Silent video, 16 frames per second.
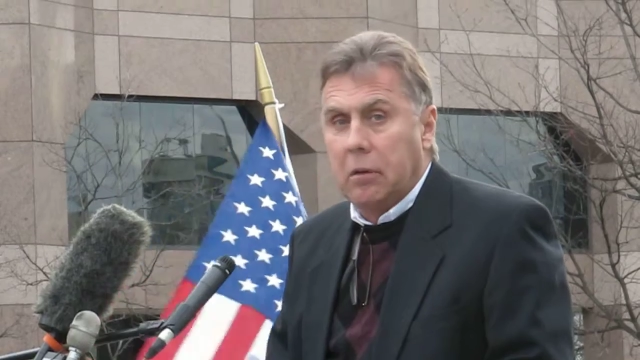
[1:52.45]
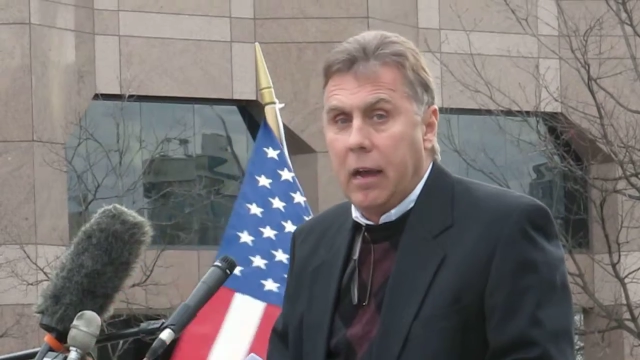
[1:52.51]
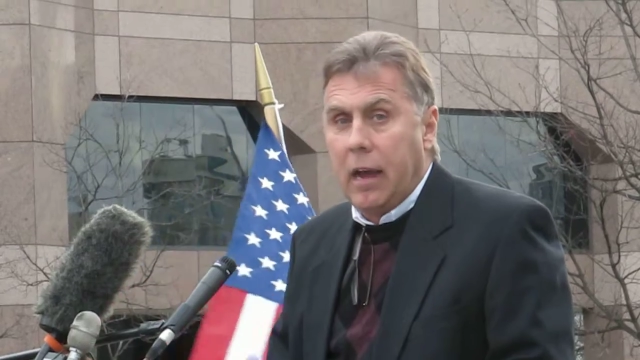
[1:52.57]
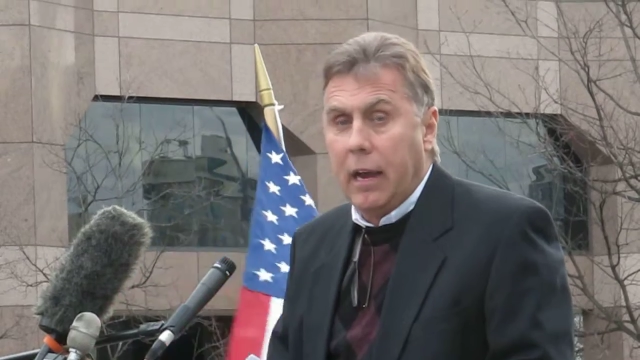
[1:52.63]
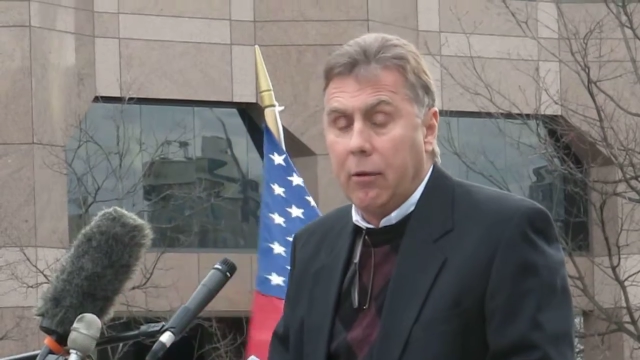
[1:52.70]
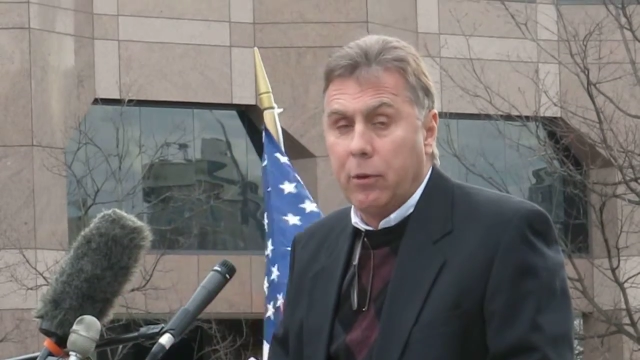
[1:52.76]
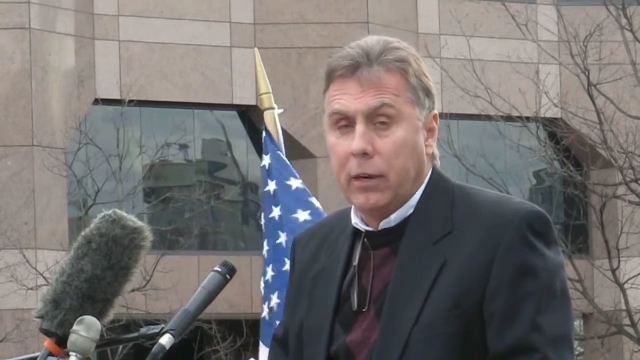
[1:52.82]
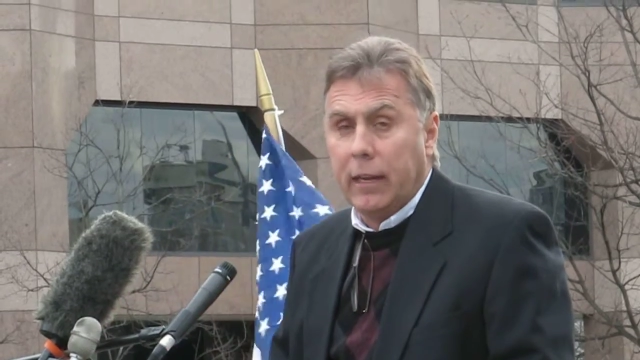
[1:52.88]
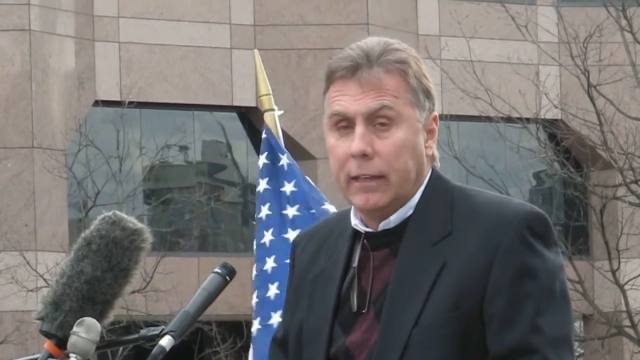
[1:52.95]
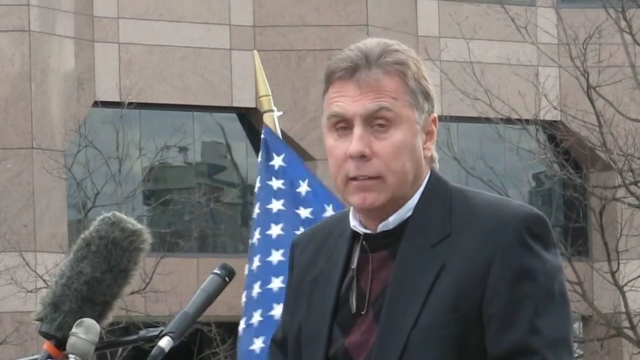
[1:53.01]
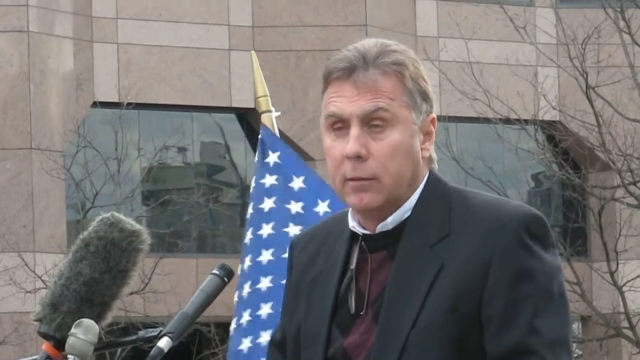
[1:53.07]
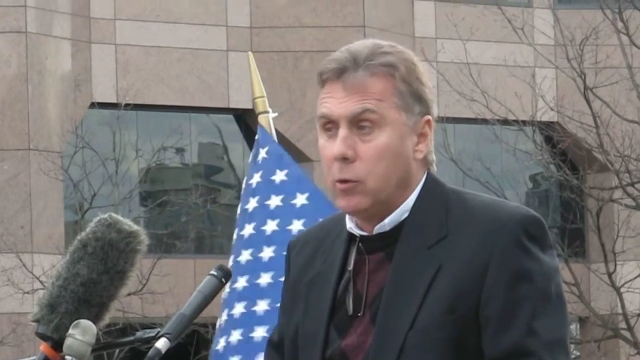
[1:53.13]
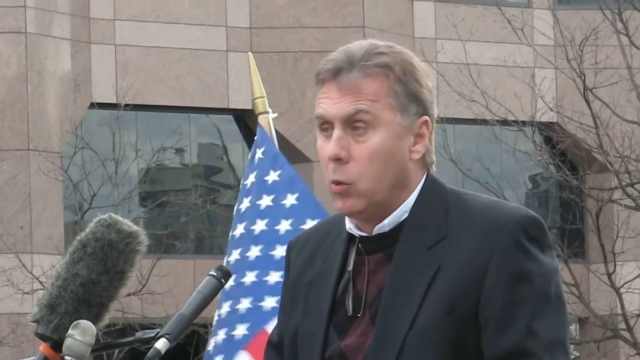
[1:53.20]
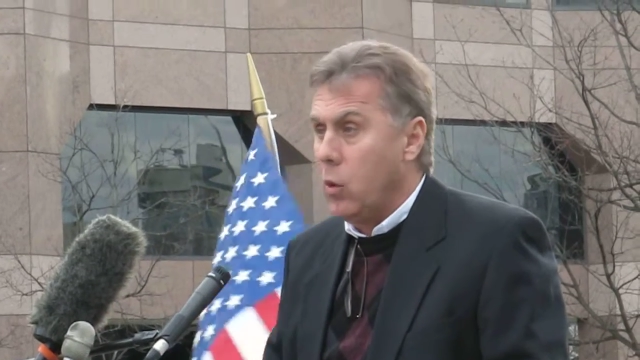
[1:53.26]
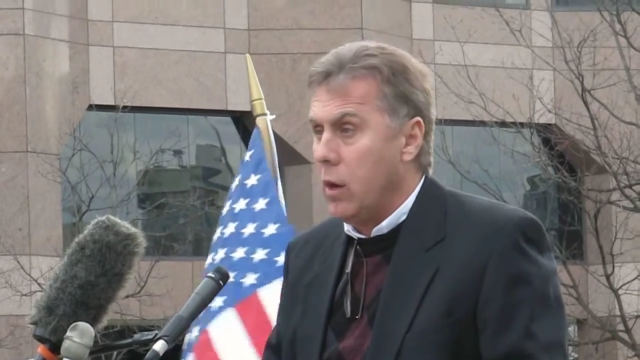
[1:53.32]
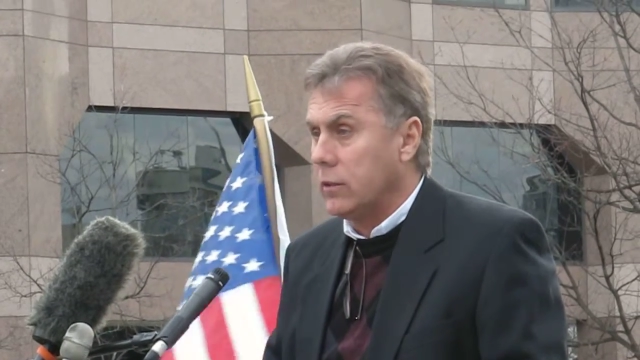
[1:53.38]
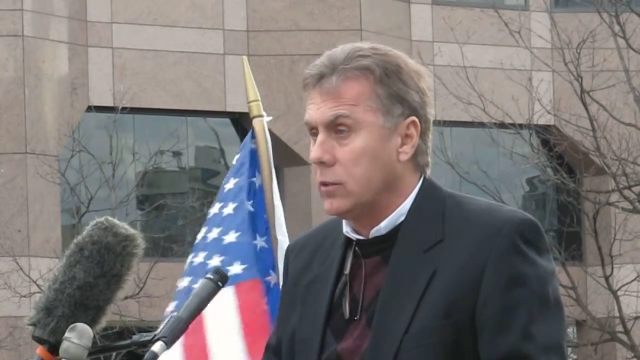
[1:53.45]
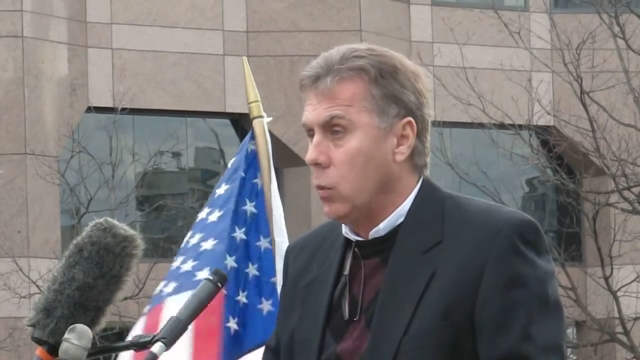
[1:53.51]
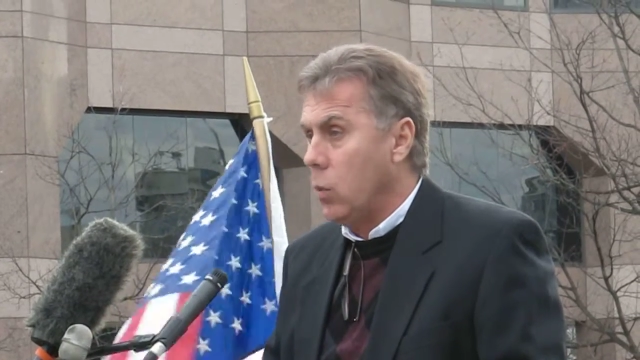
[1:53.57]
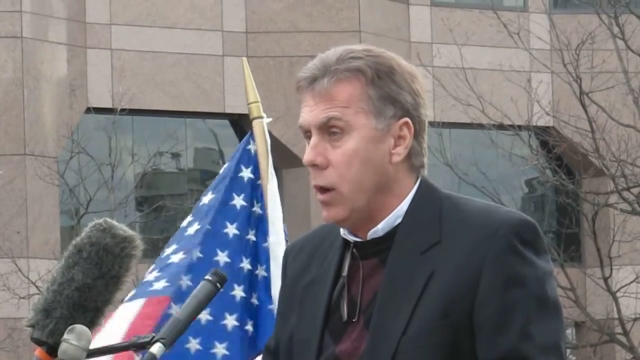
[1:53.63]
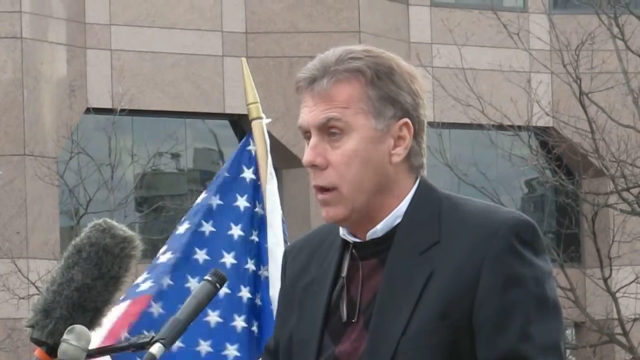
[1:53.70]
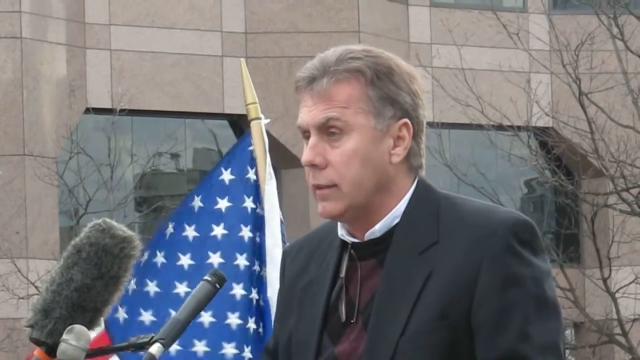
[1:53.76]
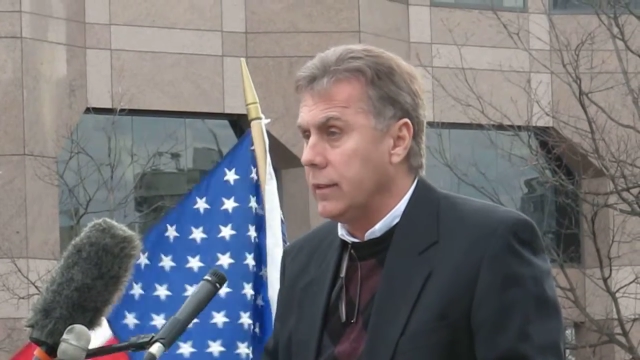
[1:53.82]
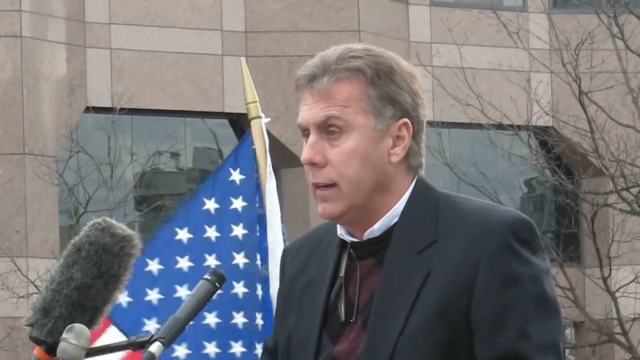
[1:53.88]
I would like them to walk the
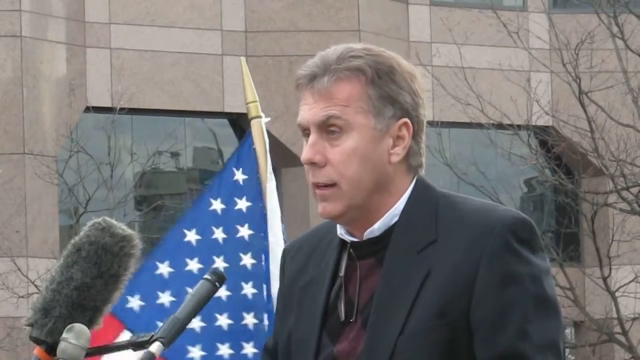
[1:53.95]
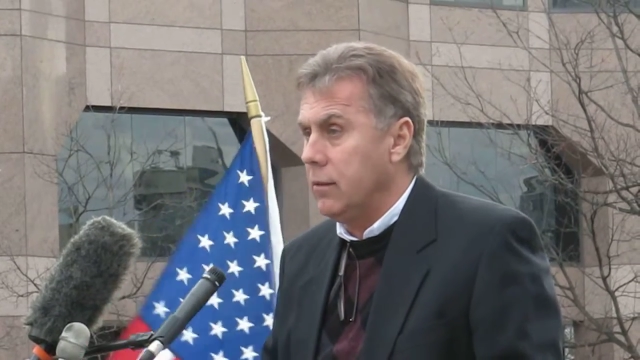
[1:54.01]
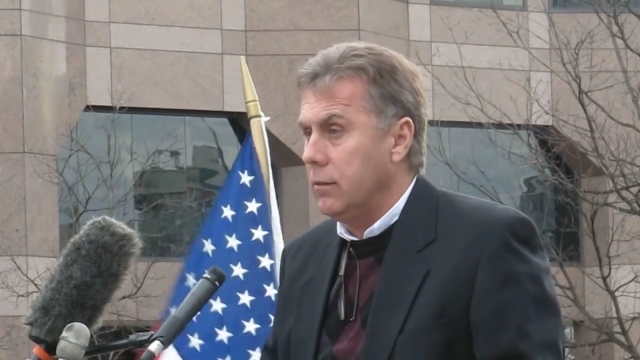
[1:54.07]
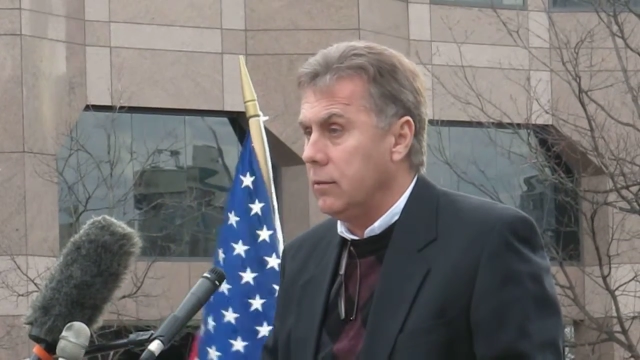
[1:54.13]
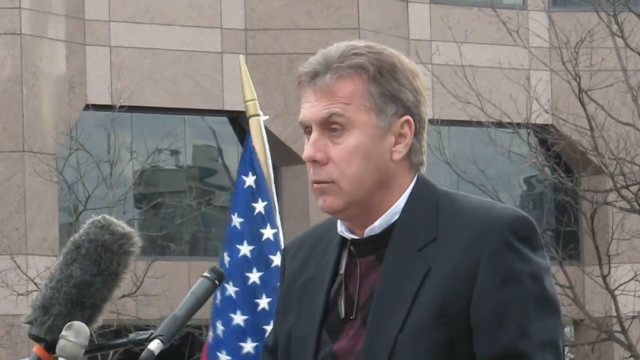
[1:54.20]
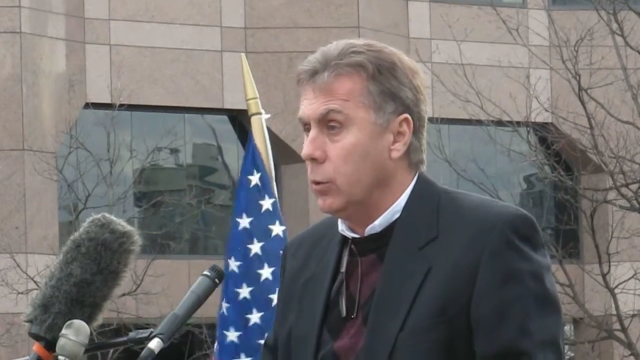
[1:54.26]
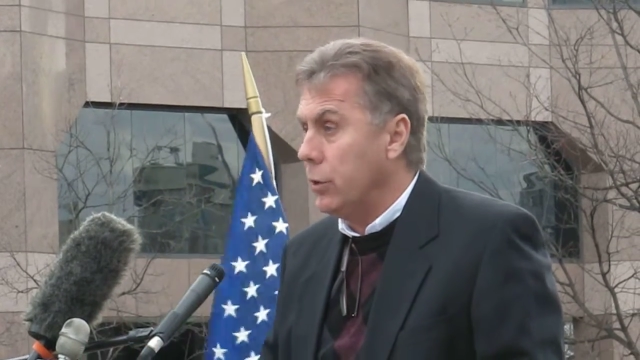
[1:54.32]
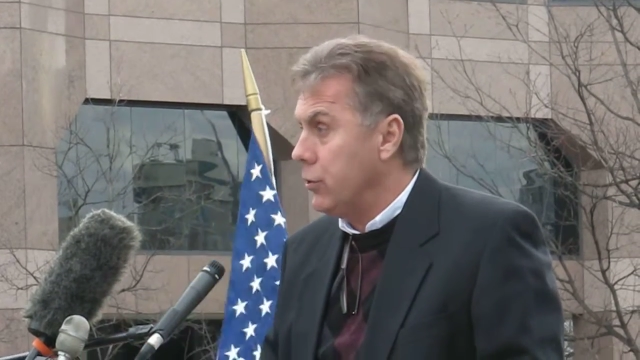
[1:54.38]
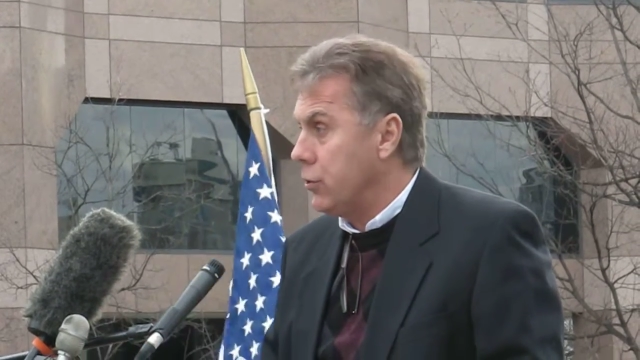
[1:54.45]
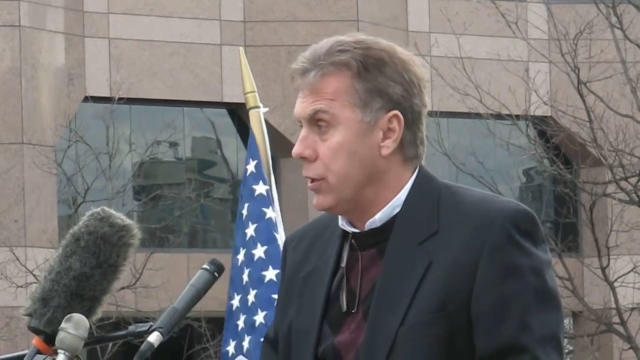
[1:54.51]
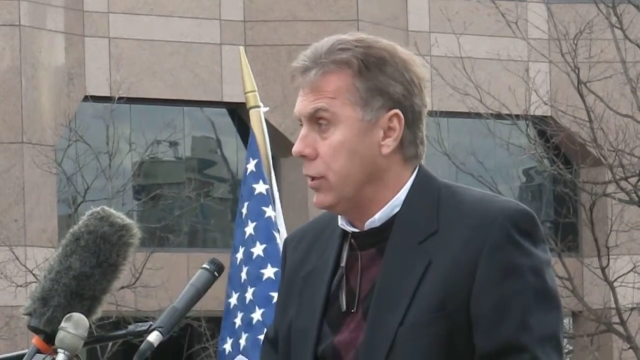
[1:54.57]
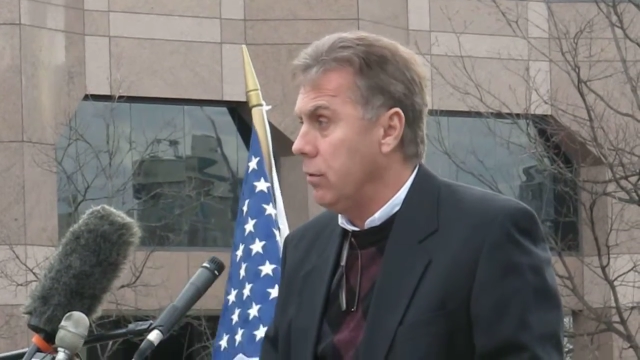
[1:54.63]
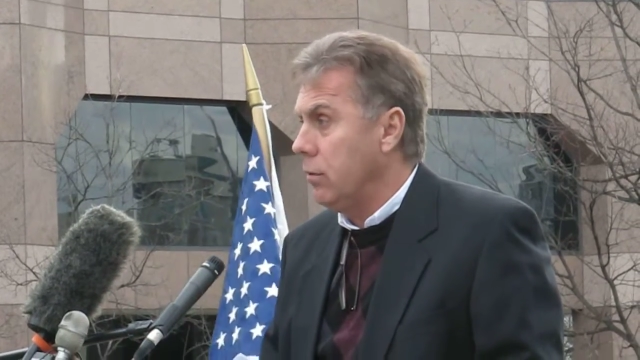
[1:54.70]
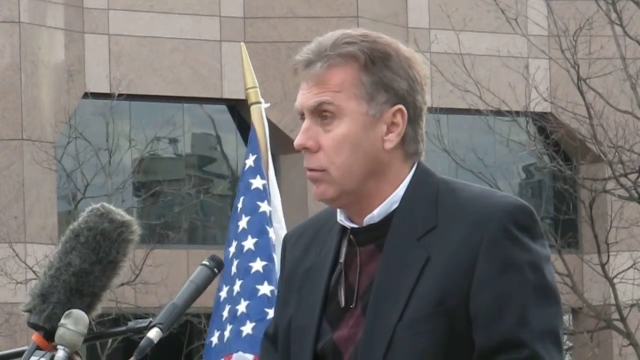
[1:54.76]
walk now, wouldn't you?